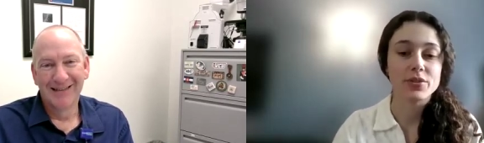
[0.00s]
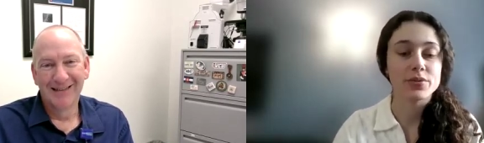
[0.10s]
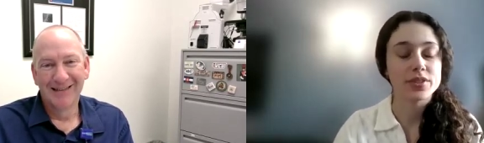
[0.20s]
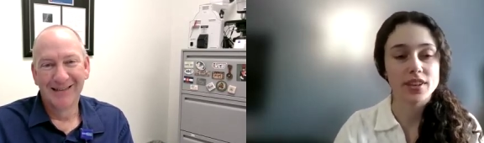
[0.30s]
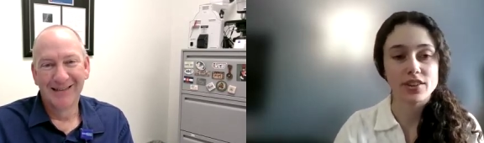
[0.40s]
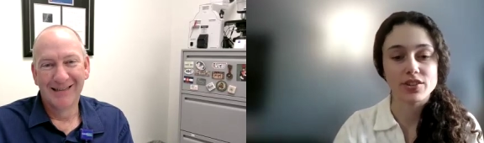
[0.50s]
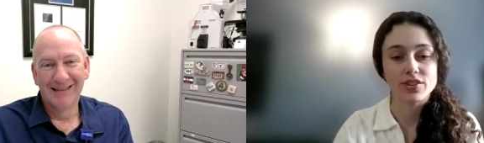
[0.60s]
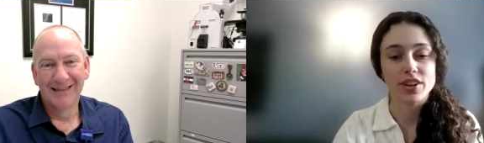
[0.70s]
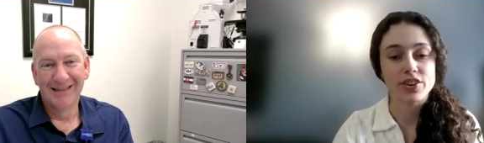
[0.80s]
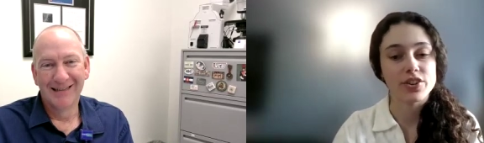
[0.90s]
Speaker 1: uh, you've
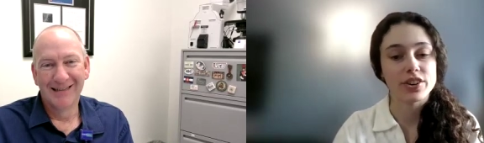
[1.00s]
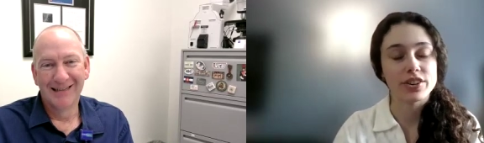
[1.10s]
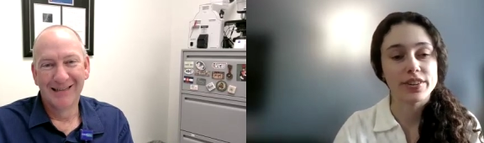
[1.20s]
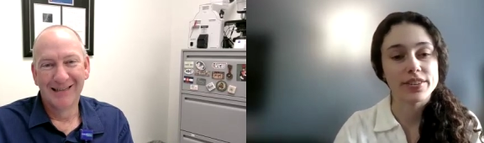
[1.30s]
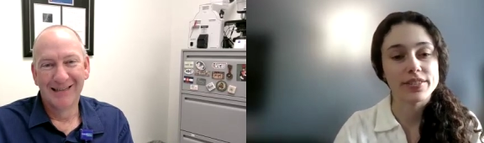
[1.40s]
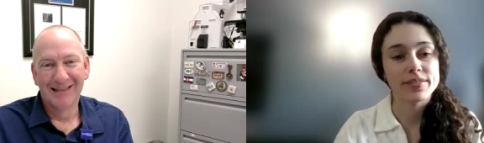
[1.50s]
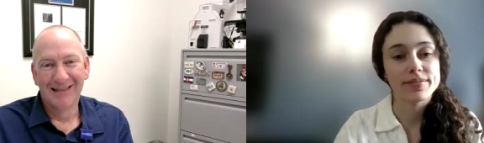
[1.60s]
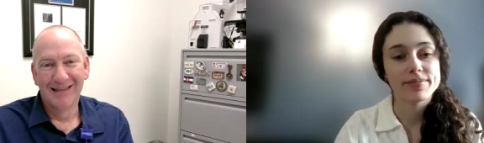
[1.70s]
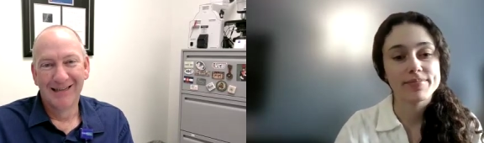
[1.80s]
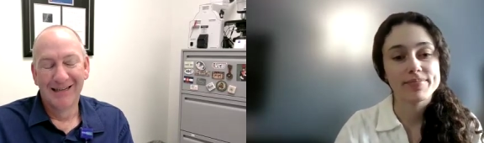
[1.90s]
seen during your
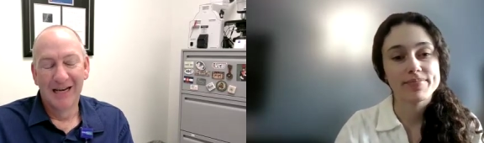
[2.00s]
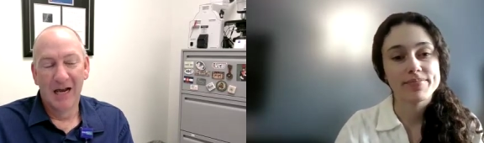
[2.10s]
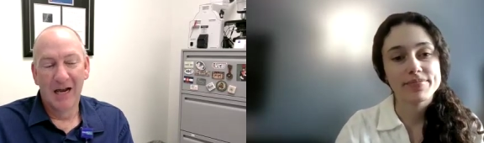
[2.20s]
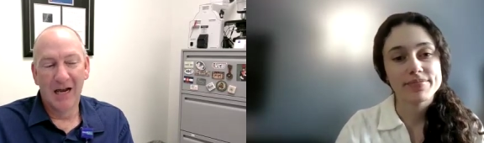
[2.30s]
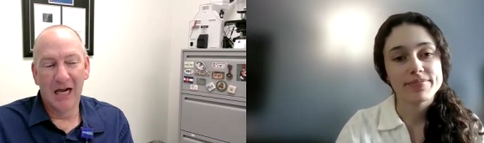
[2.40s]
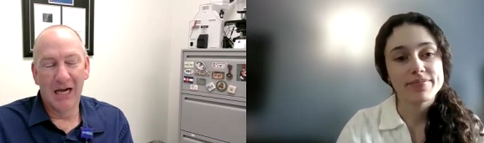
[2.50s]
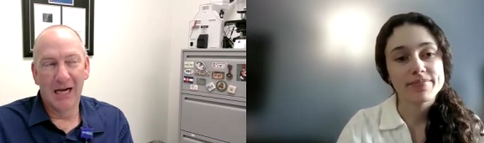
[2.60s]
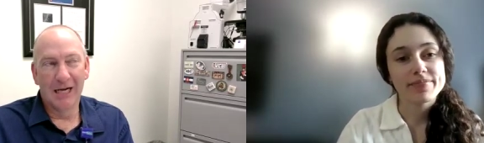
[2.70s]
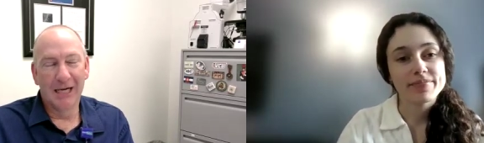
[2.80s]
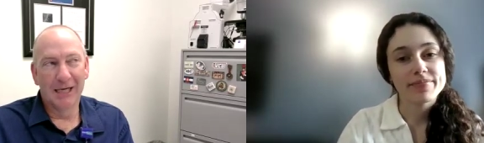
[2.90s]
career?
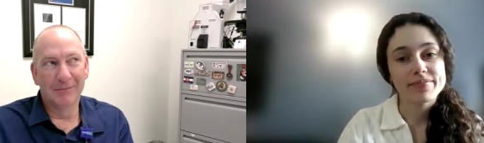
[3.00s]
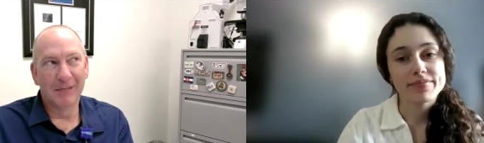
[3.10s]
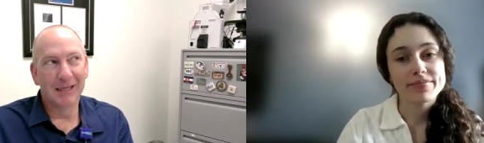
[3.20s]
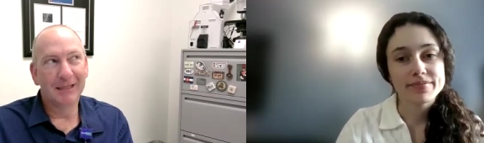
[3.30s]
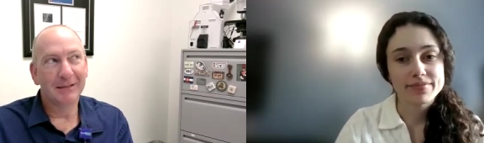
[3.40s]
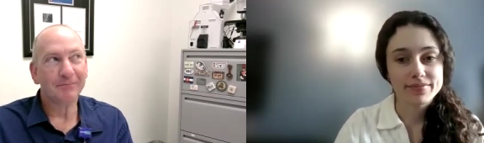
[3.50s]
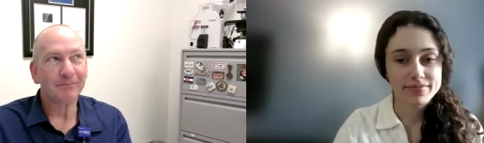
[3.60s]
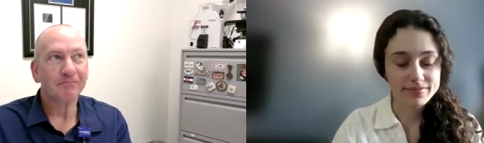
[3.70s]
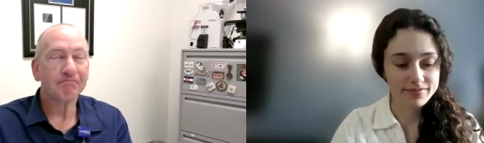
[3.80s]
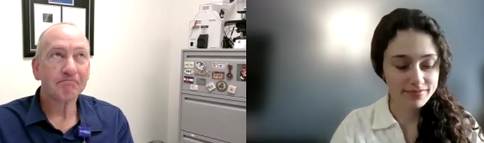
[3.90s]
Speaker 2: Um,
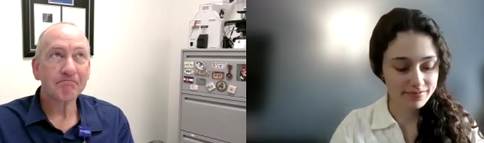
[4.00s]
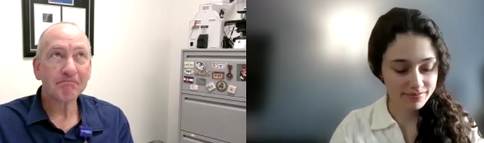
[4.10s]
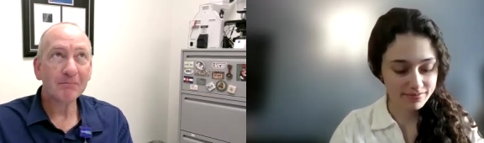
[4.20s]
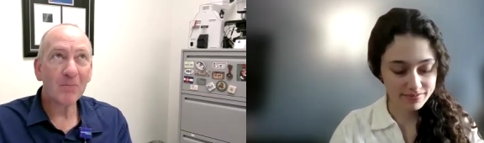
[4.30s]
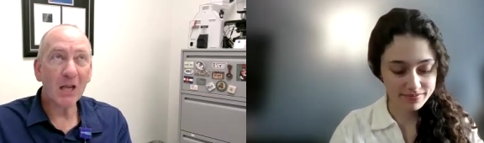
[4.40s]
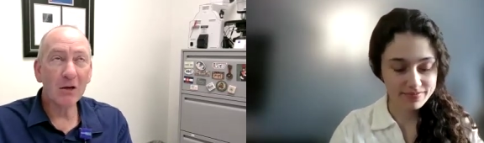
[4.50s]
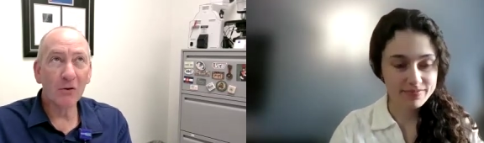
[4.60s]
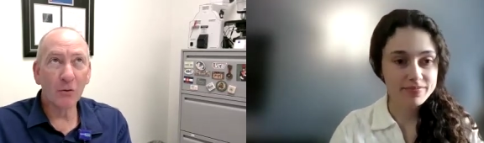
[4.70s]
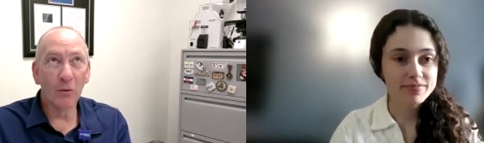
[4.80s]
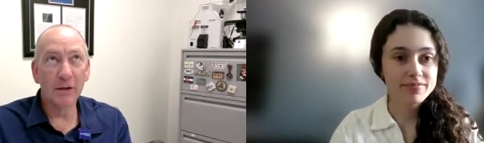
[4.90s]
you
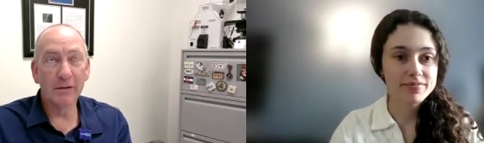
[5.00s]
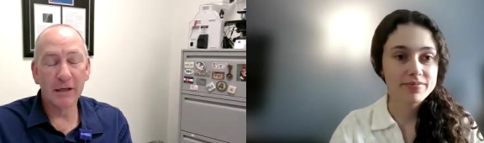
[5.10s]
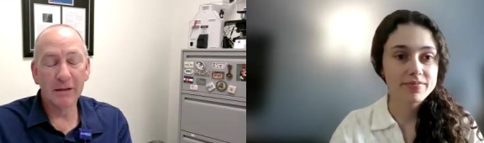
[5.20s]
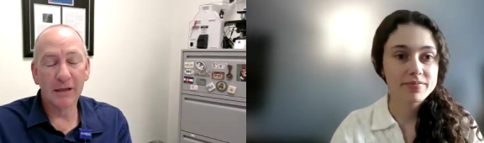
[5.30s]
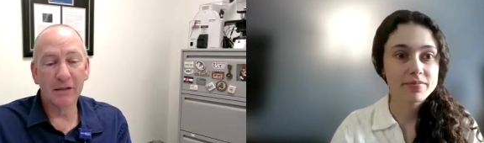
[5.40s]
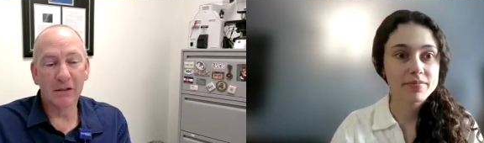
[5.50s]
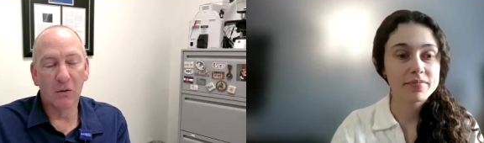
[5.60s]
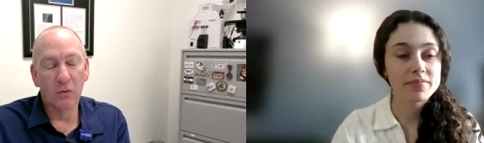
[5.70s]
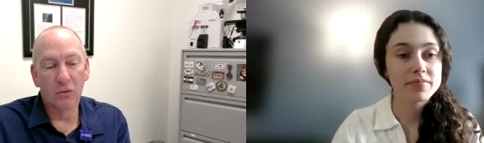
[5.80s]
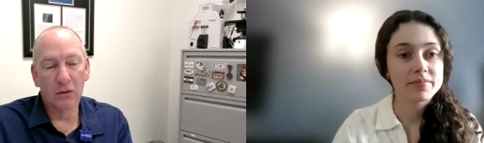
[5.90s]
know, the one thing that is
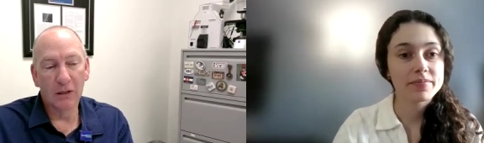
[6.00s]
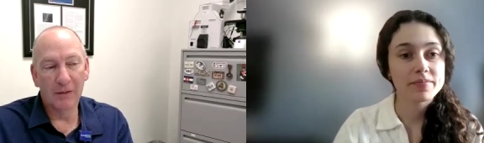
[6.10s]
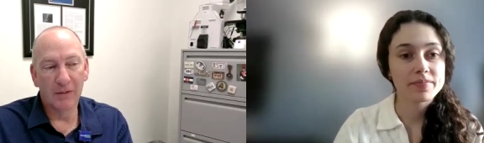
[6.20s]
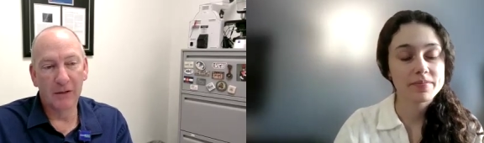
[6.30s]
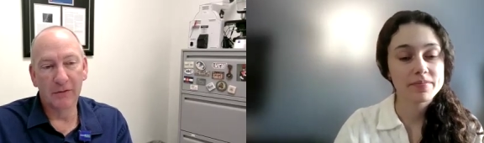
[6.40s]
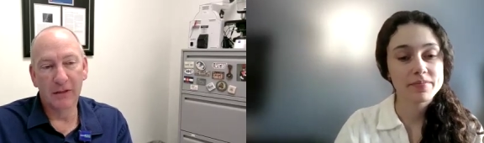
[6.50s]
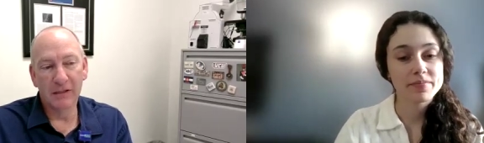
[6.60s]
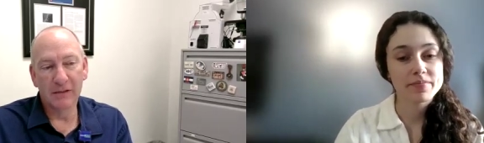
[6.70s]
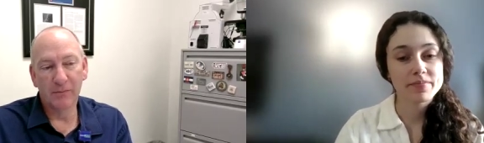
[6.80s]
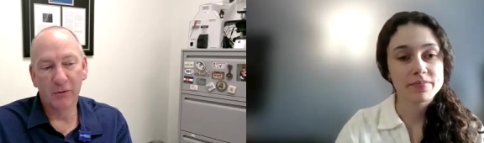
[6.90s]
cool about
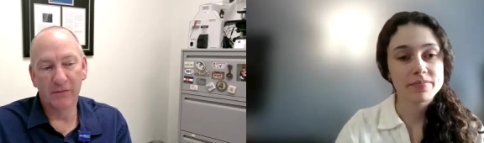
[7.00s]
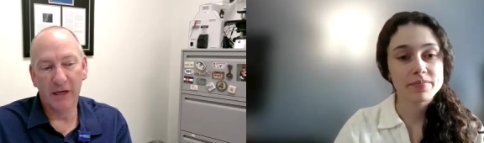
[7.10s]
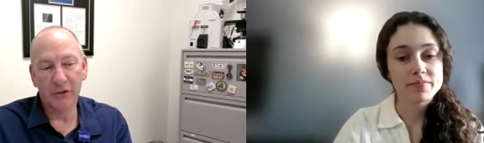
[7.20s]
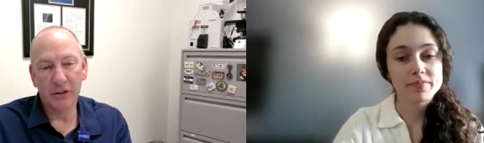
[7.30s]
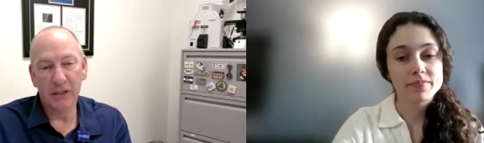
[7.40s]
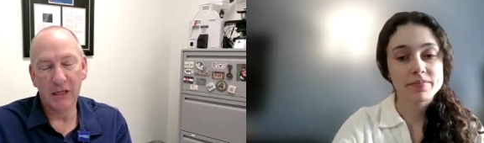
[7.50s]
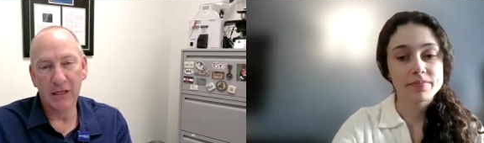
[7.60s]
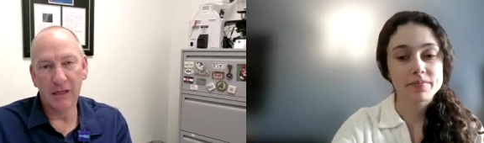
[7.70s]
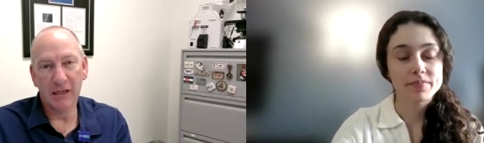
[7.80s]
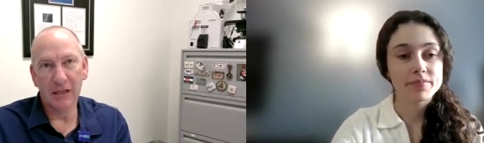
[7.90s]
this profession
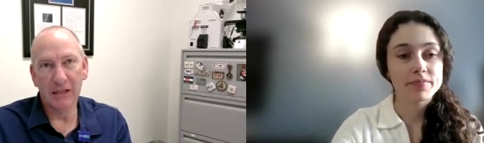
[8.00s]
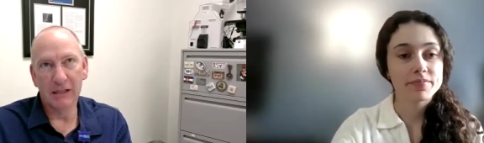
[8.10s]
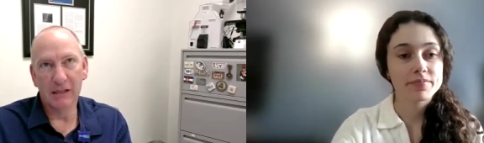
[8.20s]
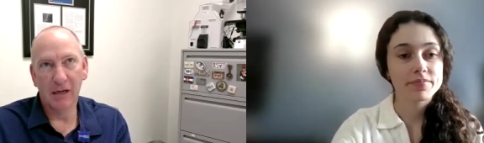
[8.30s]
is